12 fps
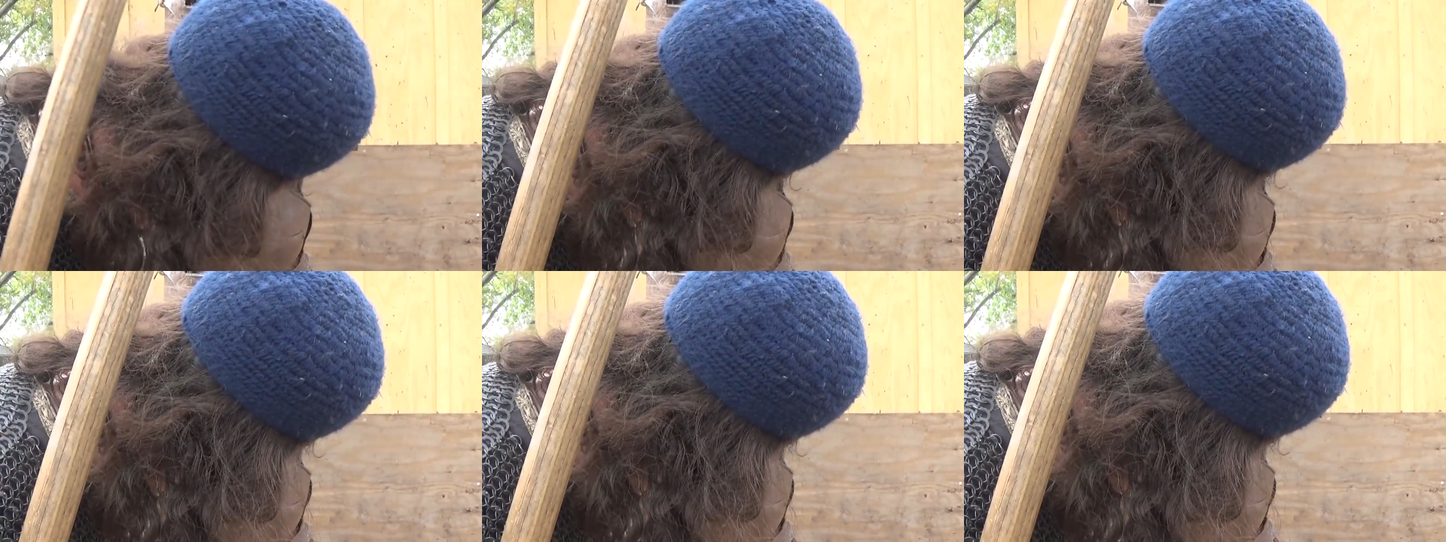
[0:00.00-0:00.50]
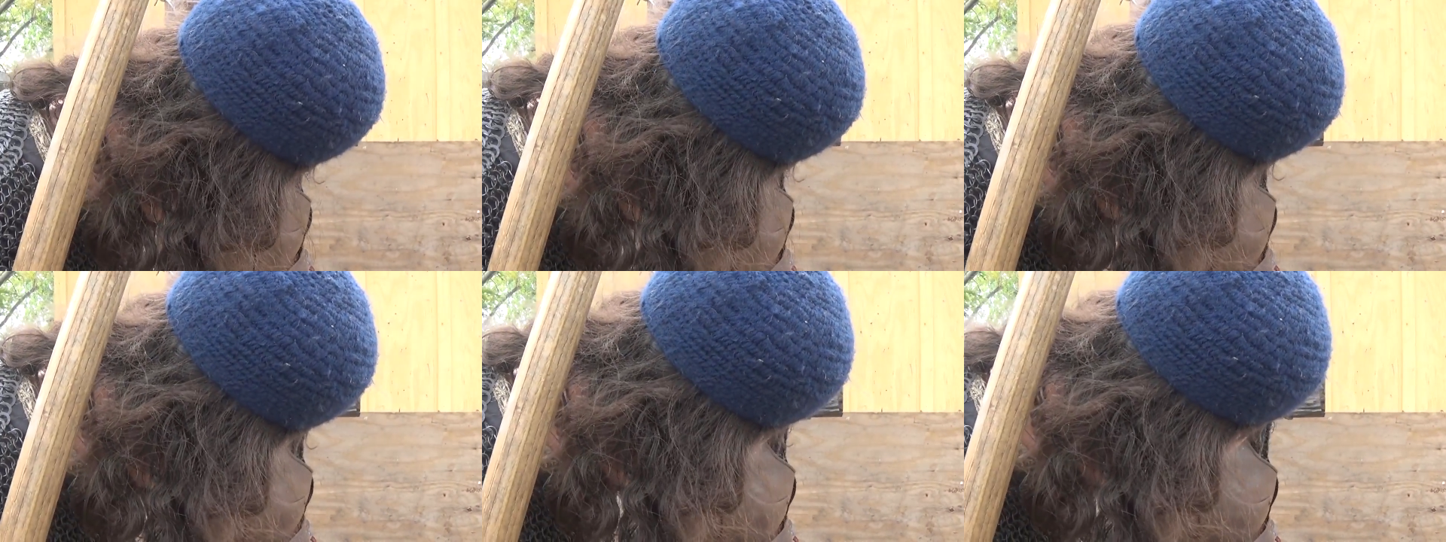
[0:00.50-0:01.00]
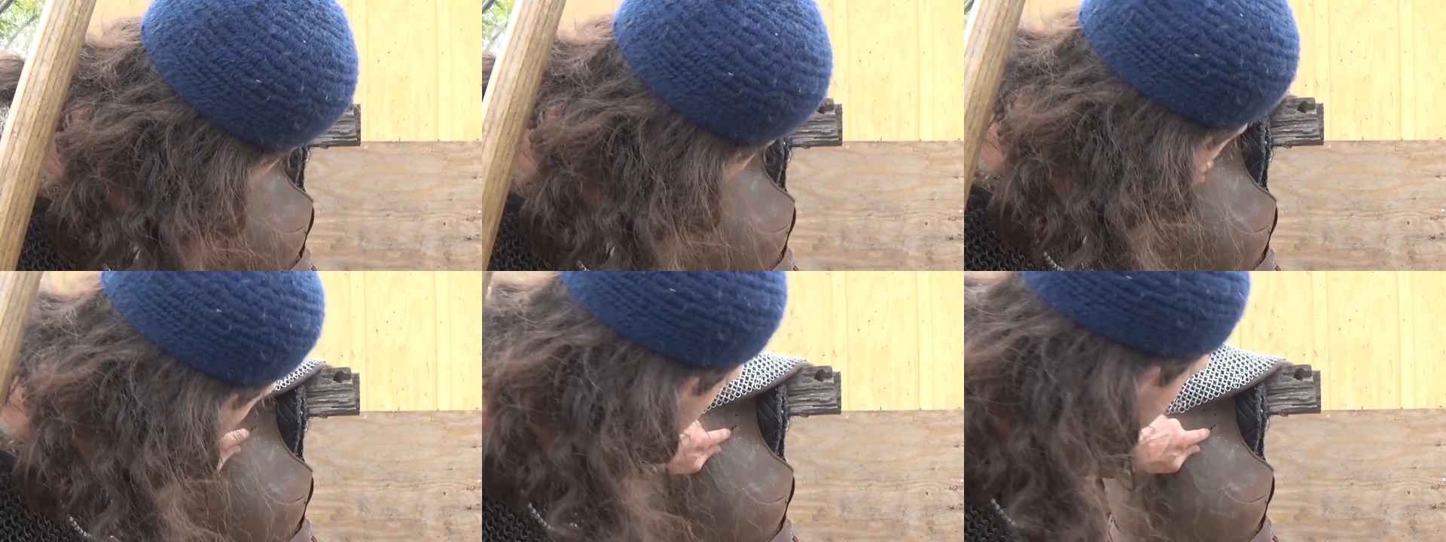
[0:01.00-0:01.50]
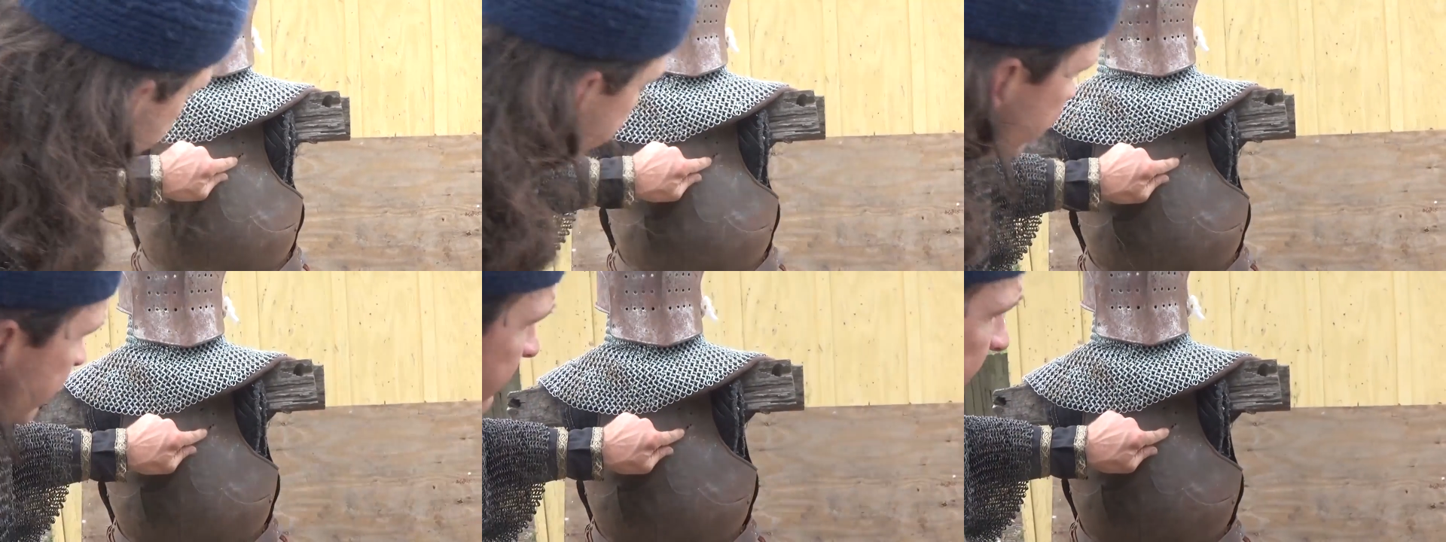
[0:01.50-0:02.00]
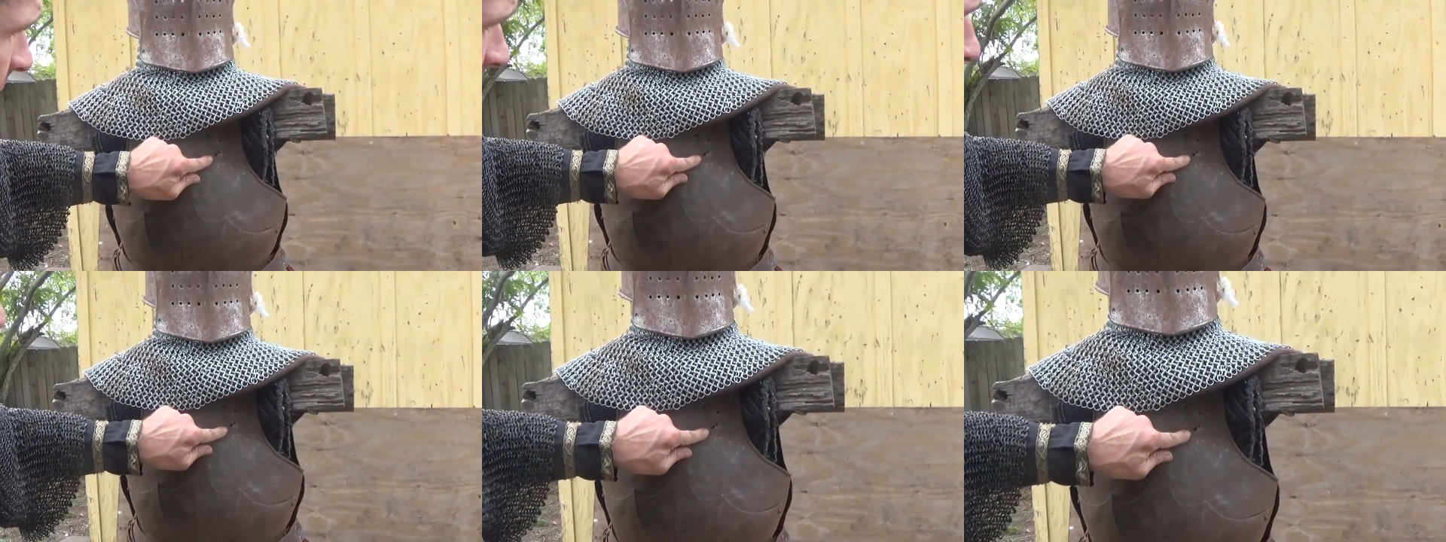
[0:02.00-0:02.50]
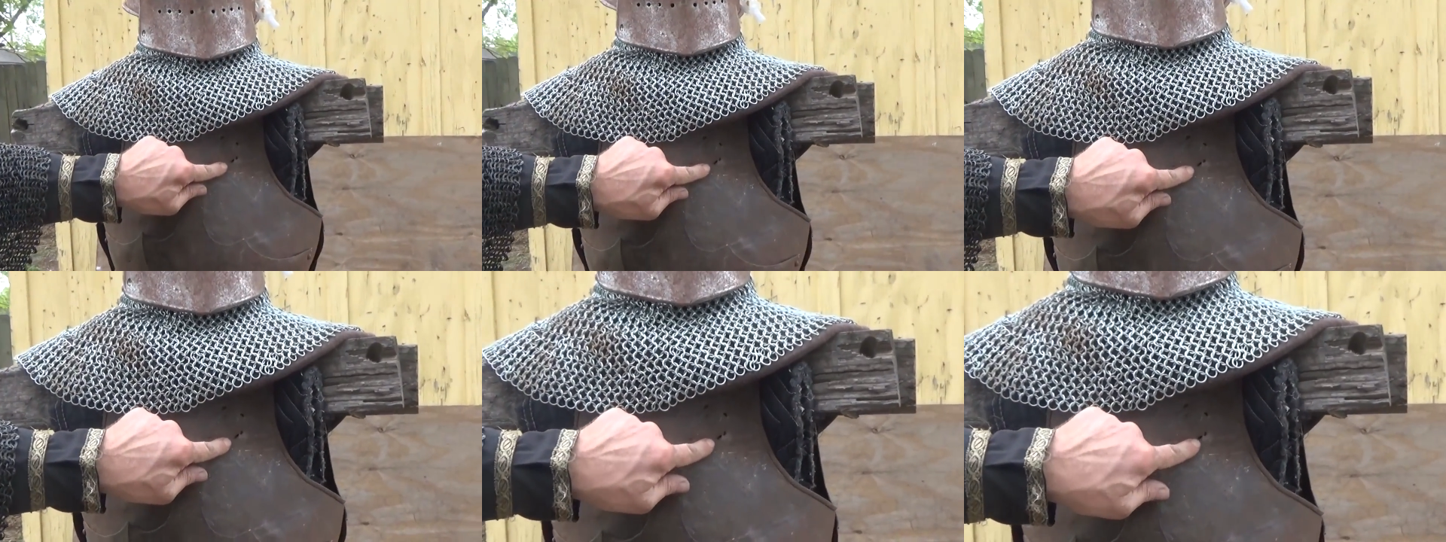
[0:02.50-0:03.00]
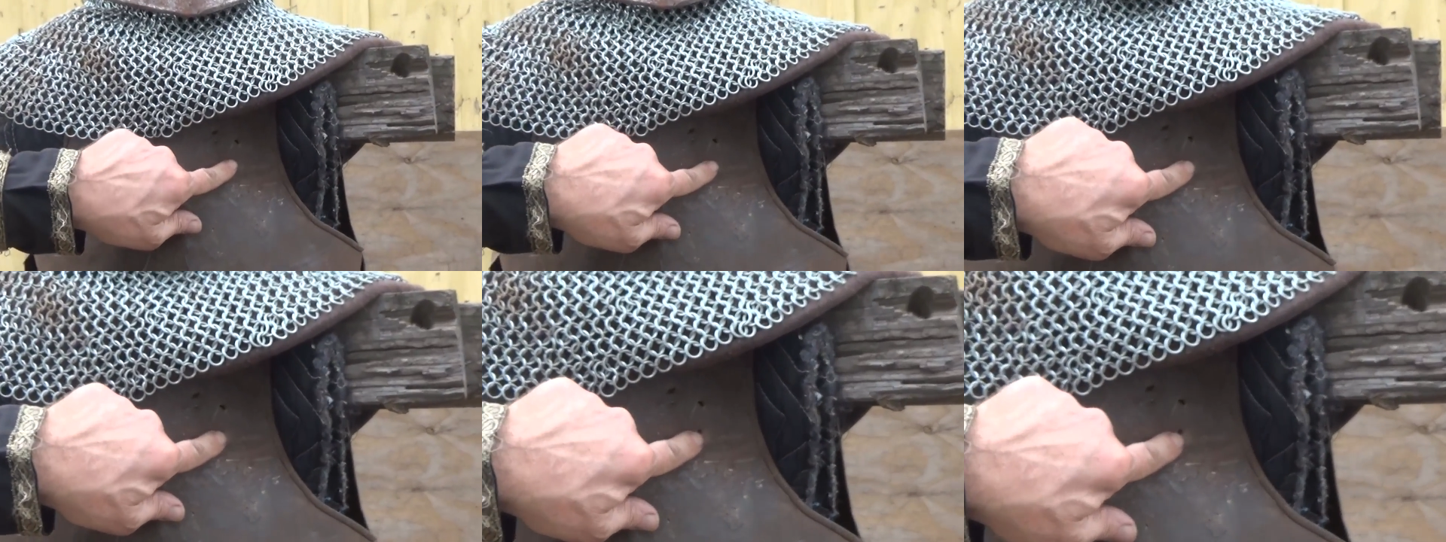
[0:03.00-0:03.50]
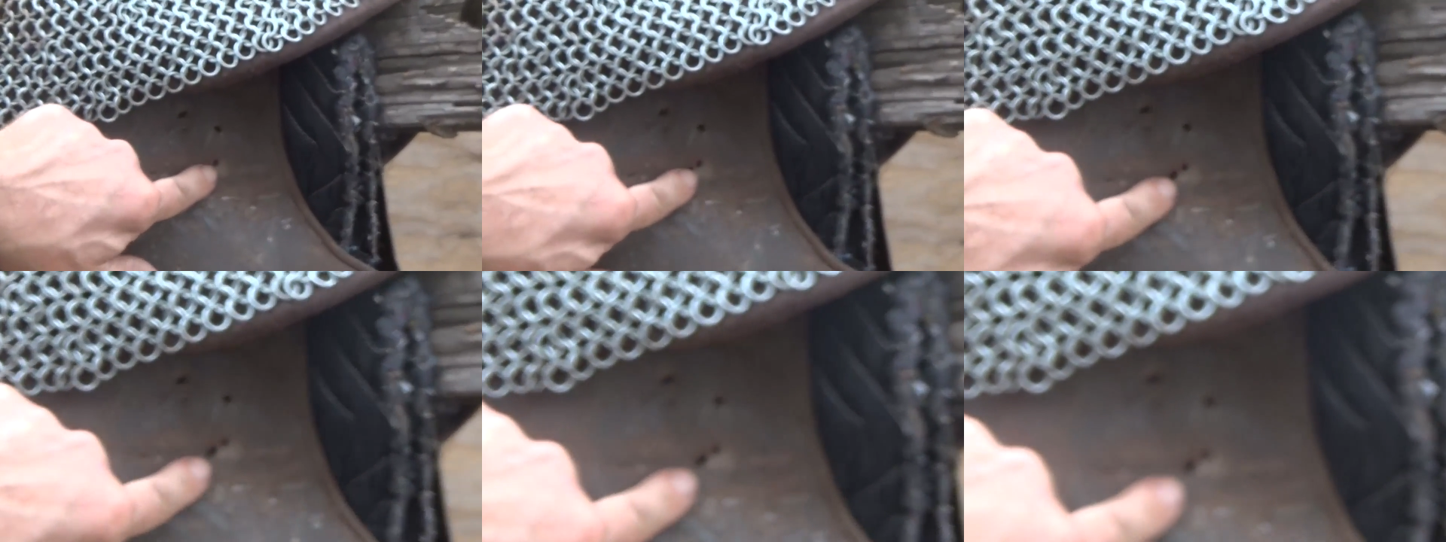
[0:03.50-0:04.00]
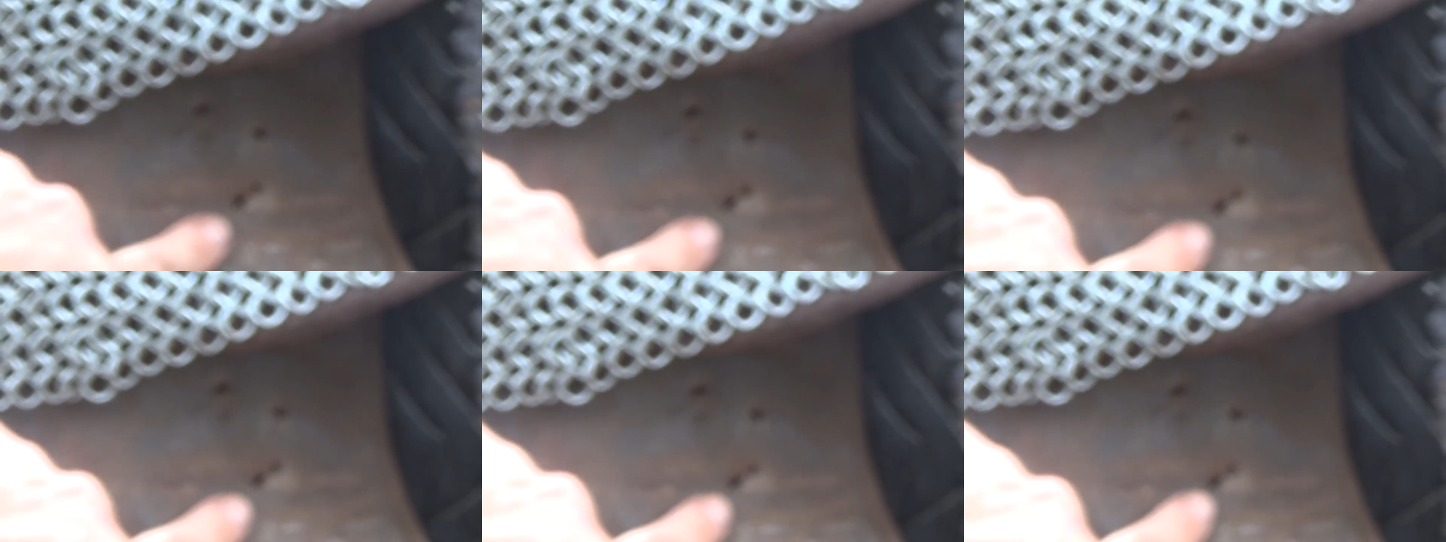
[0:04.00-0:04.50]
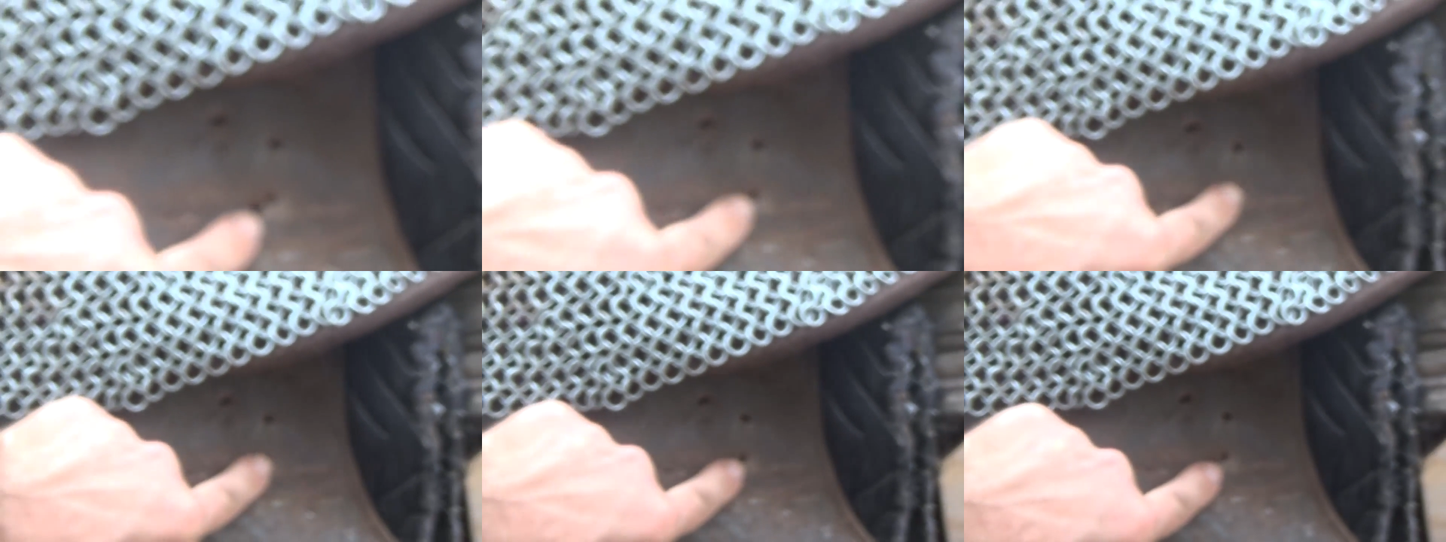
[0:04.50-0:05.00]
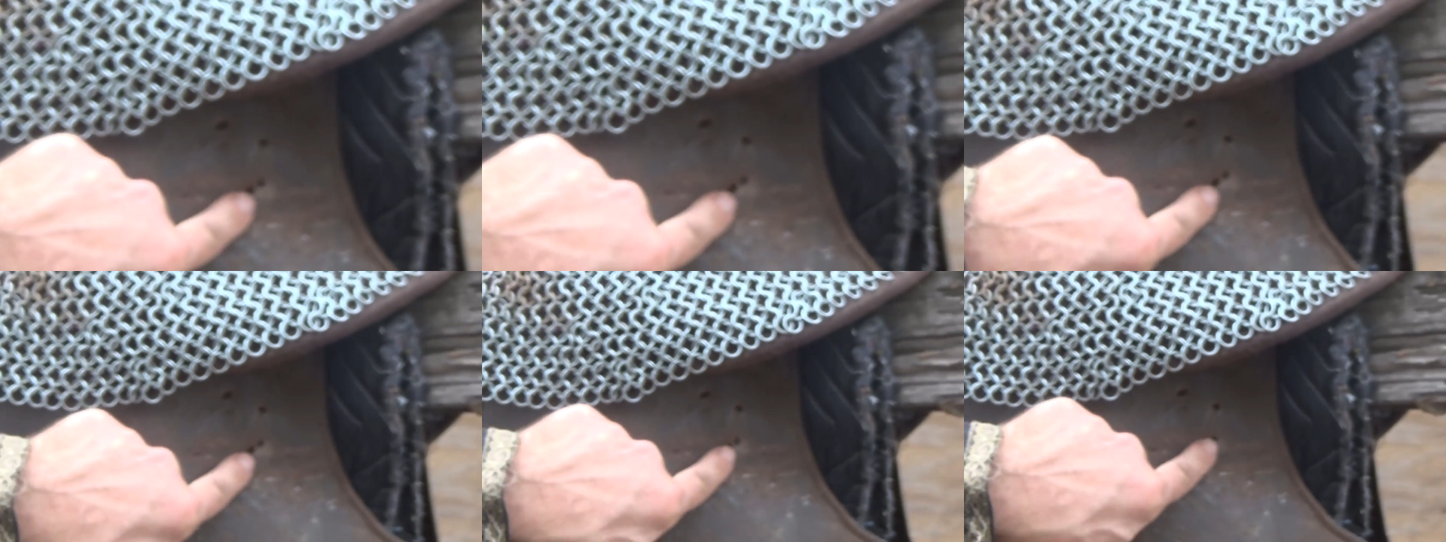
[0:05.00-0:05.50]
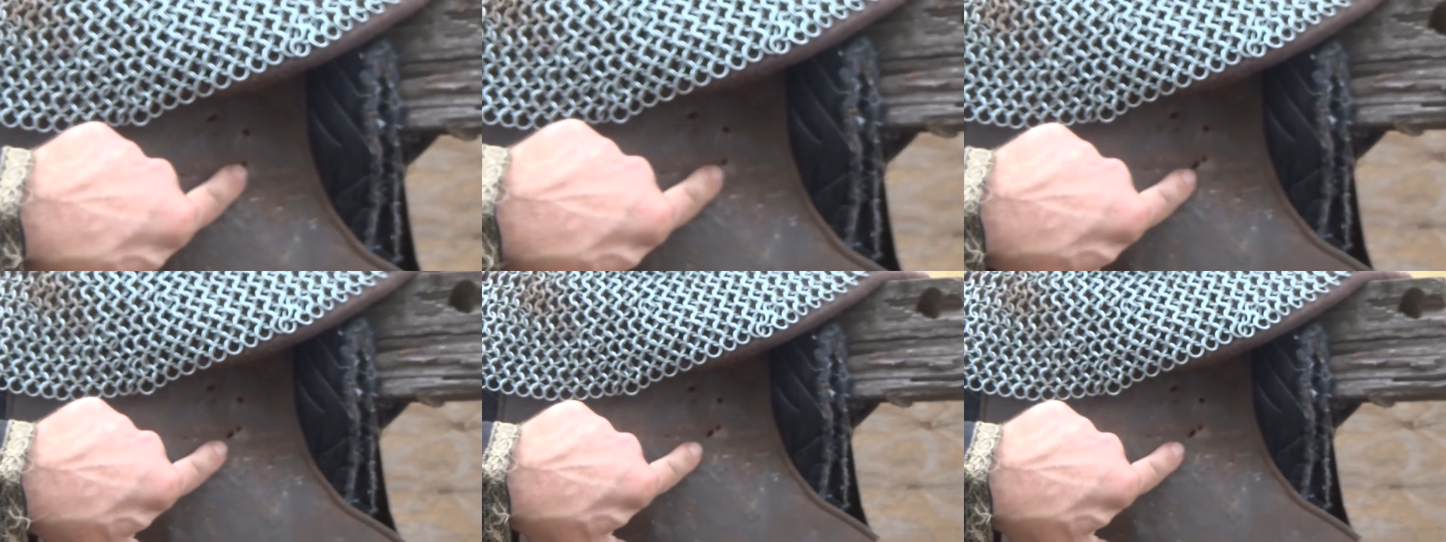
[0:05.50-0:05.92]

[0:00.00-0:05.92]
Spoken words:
(no speaker visible)